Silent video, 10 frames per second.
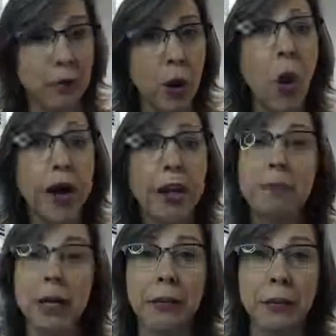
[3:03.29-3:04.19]
required
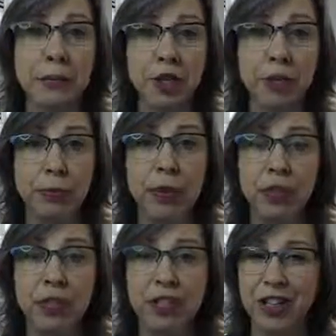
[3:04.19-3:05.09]
minimum
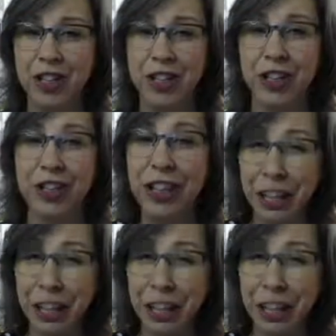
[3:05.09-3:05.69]
distributions each year,